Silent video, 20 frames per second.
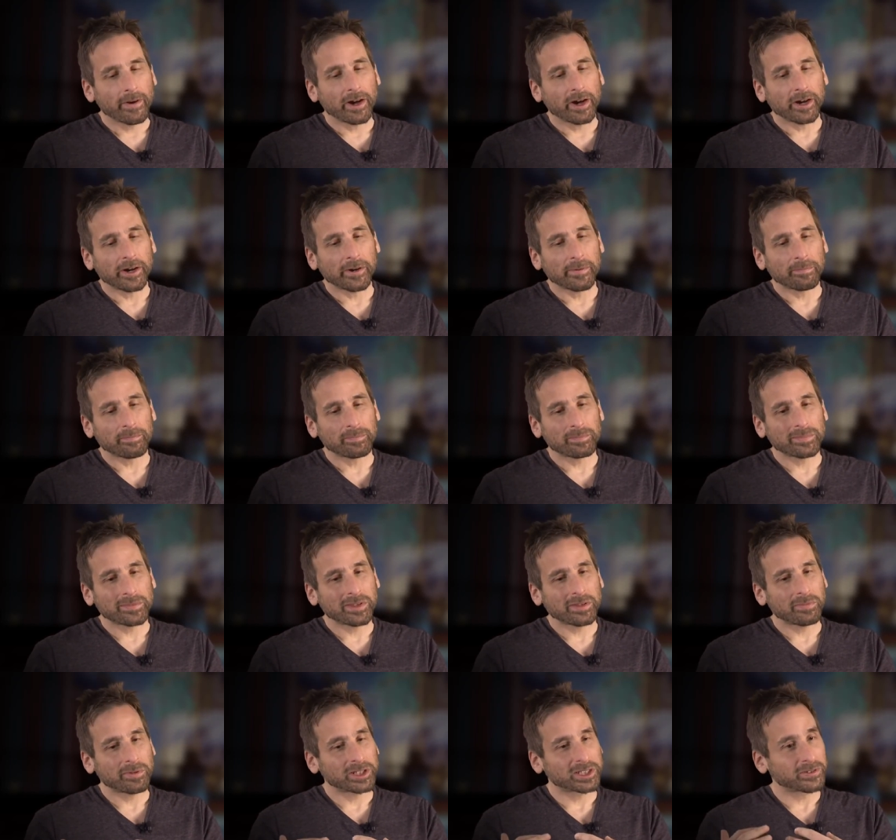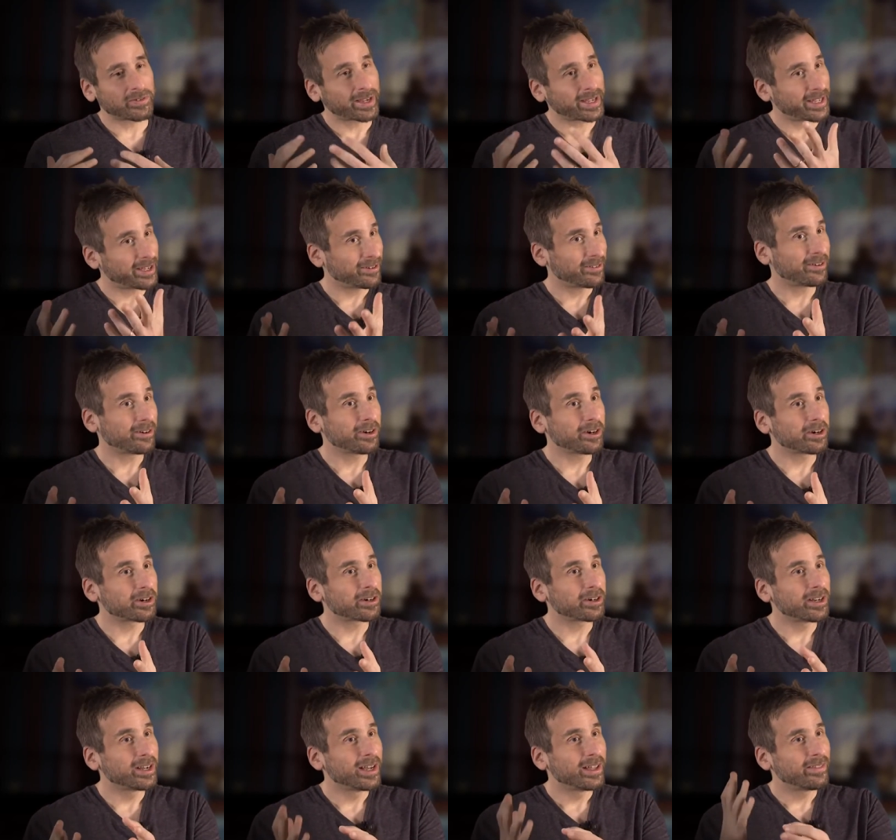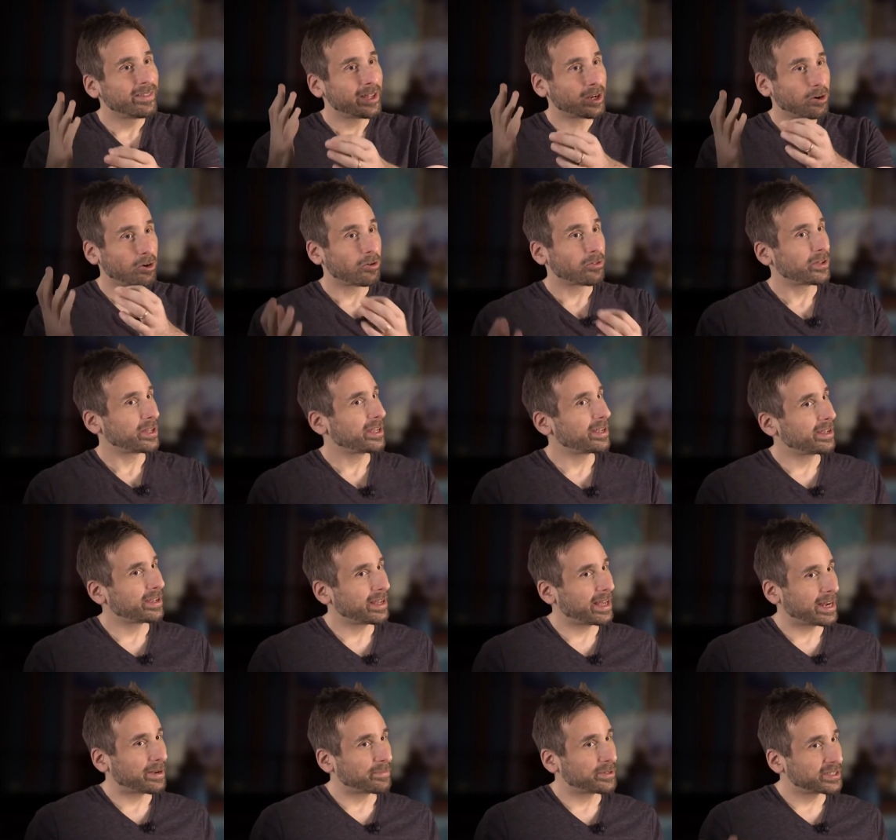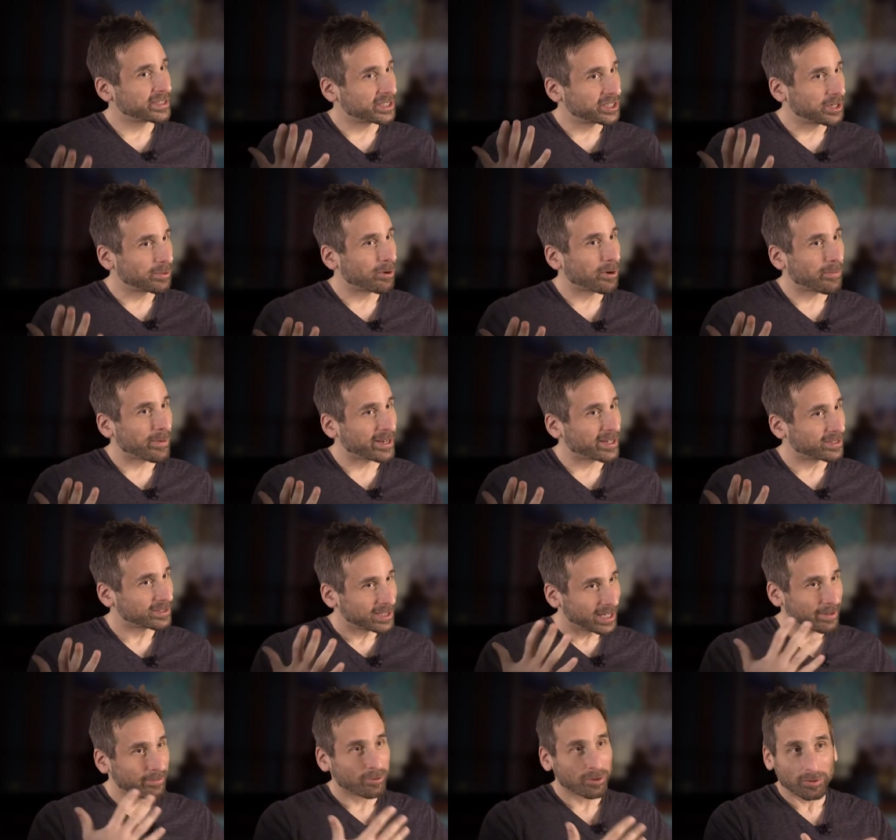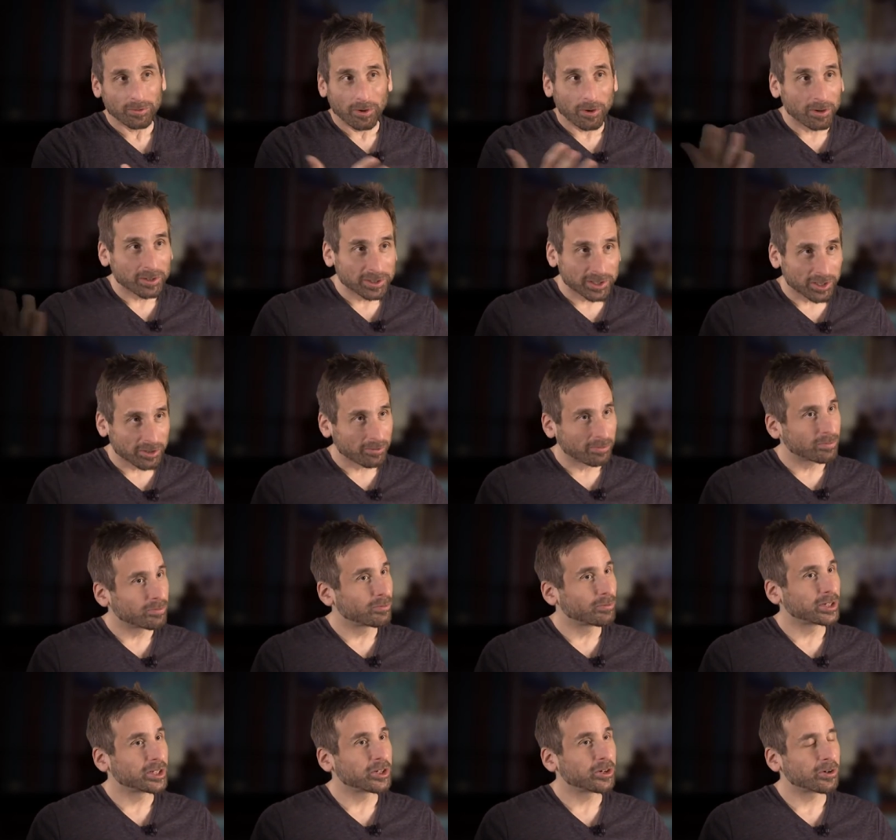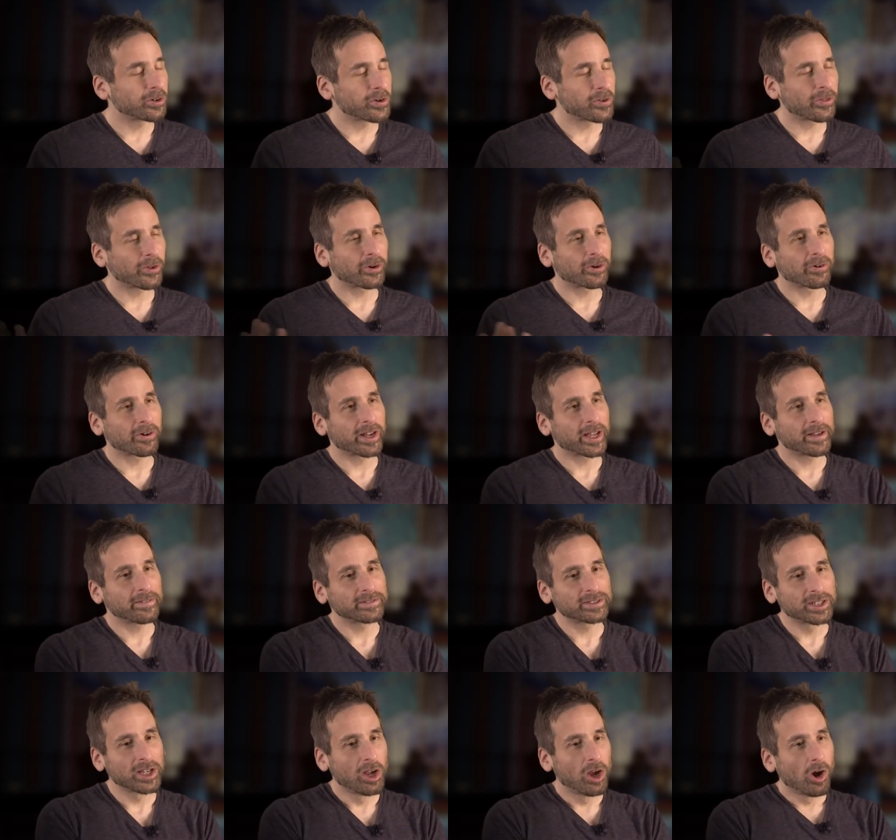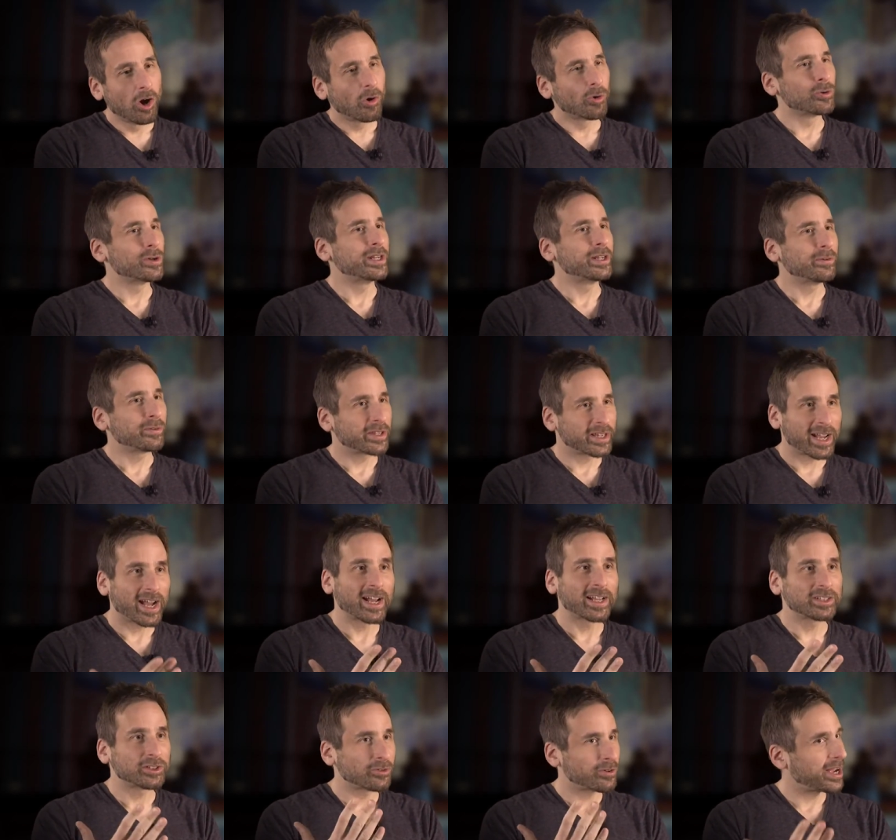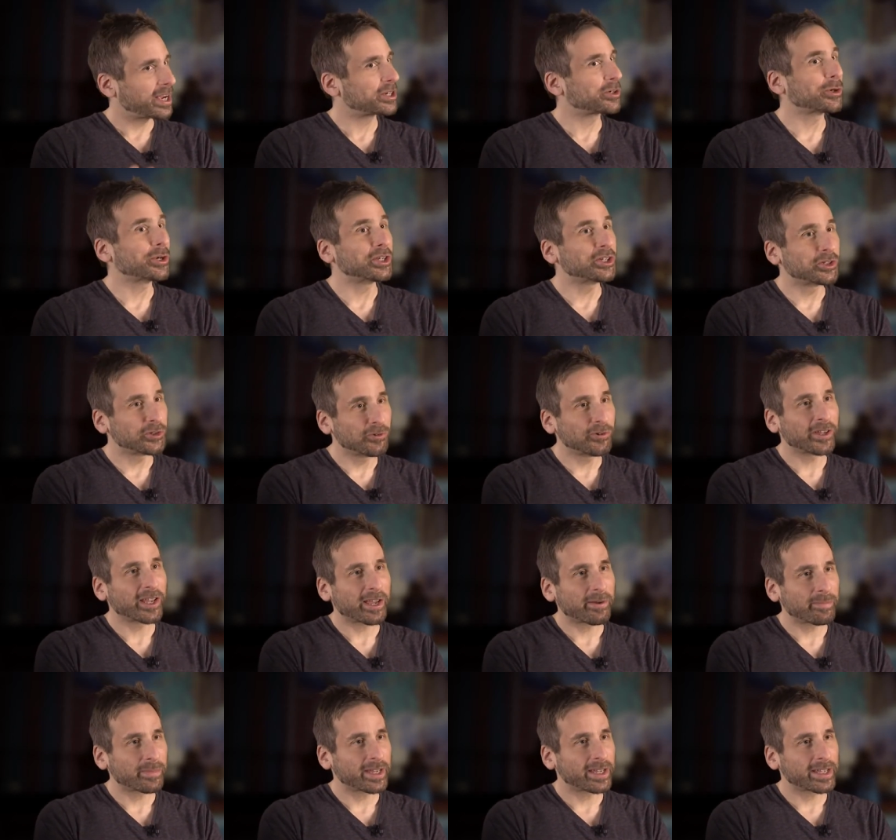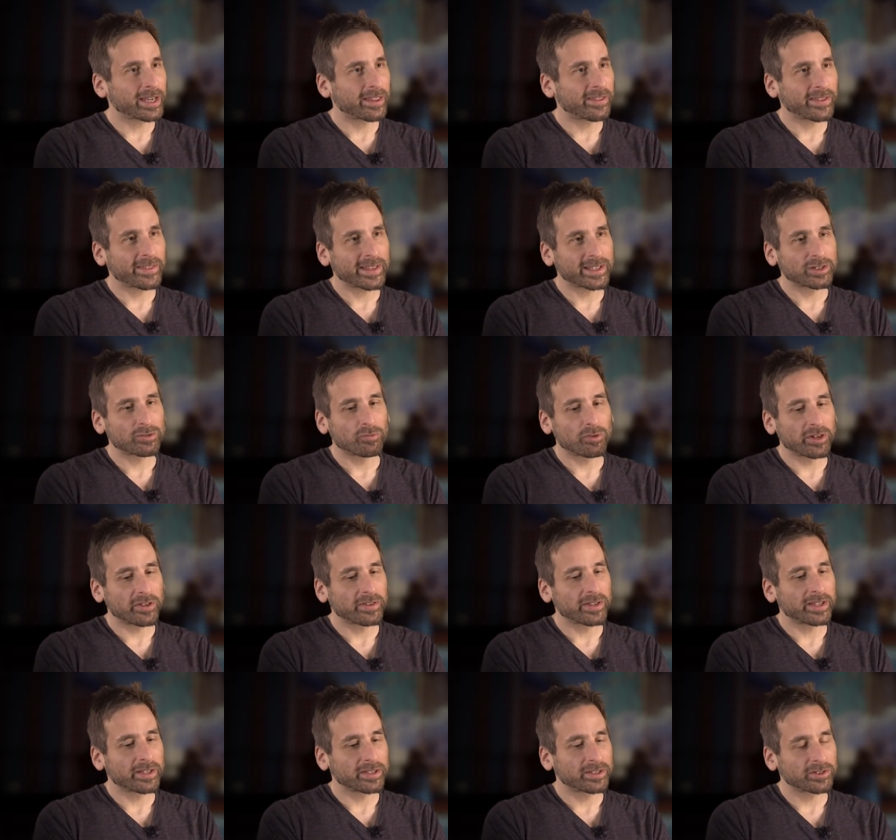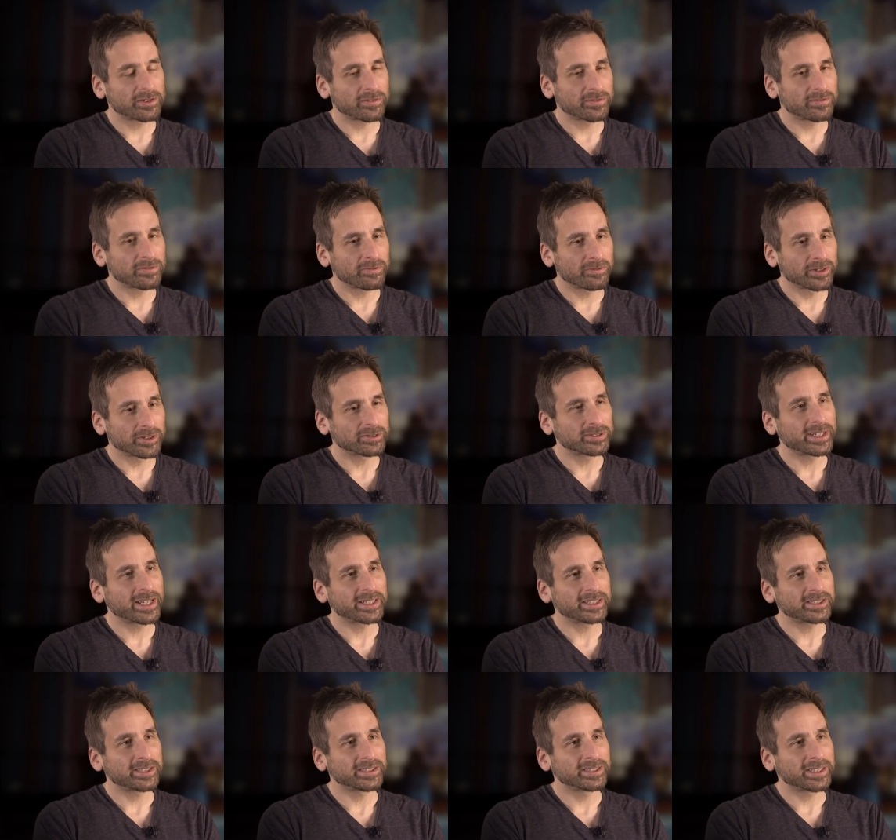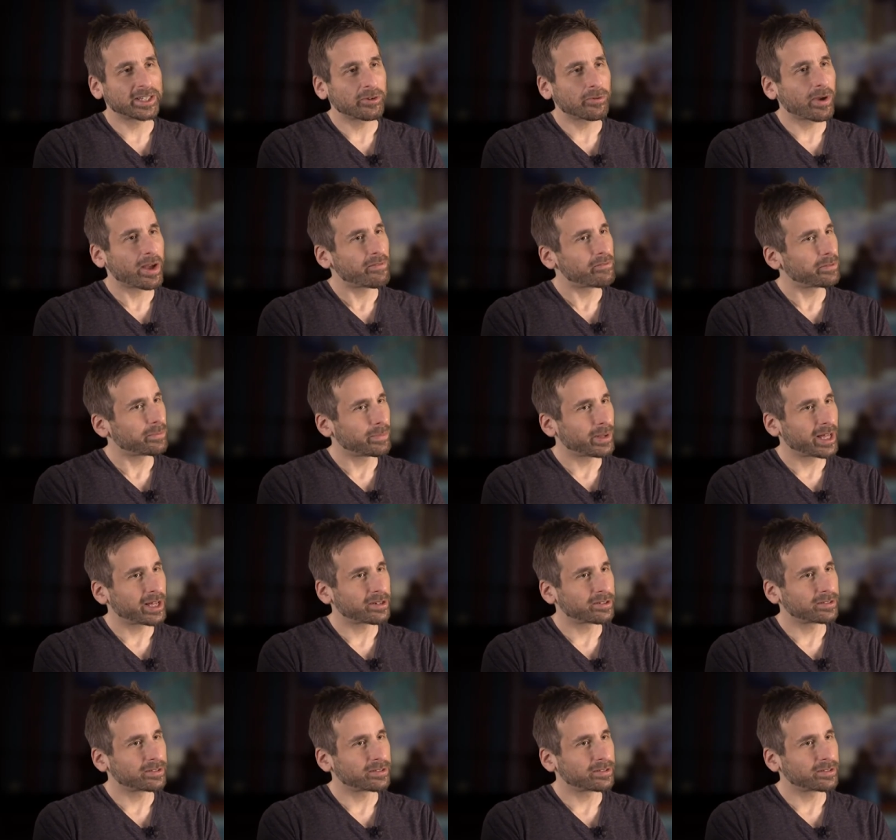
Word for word: Um, because if I kill her, then all the enemies that she brought back to life will also return to their graves. Or do I deal with the guys who are actually shooting at me? And I think that's one of the sort of real tensions that you have in